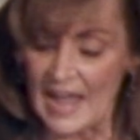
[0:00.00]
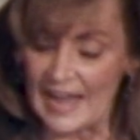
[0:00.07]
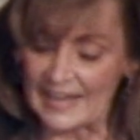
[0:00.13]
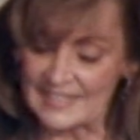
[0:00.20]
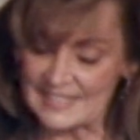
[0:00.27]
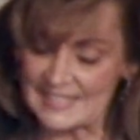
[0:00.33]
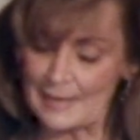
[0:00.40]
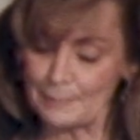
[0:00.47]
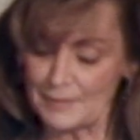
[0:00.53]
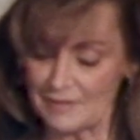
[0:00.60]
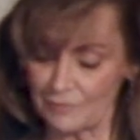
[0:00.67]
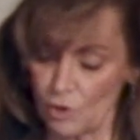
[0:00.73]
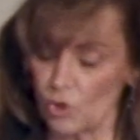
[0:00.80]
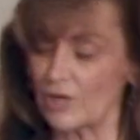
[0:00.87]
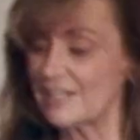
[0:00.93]
Except,
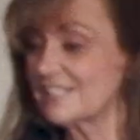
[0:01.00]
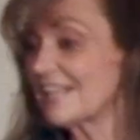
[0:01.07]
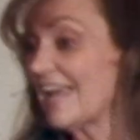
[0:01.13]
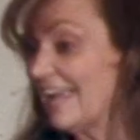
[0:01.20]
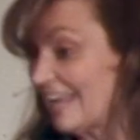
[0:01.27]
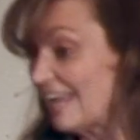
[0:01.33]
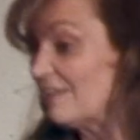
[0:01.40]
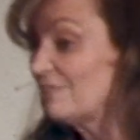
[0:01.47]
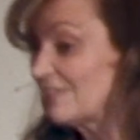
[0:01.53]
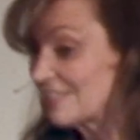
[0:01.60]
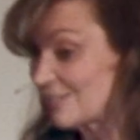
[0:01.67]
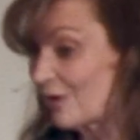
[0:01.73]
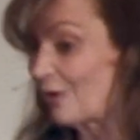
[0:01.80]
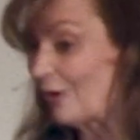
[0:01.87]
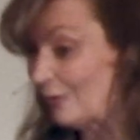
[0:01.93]
of course, if
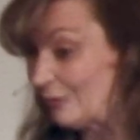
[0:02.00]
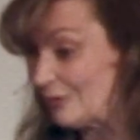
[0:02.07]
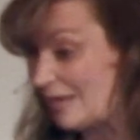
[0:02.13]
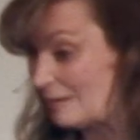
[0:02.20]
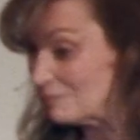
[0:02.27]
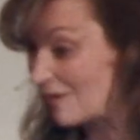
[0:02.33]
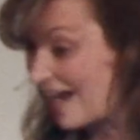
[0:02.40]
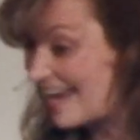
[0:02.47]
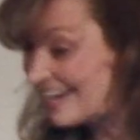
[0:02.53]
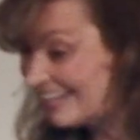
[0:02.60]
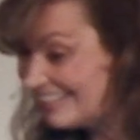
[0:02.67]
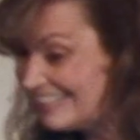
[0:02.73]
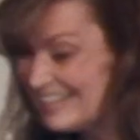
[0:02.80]
it's our own name, right?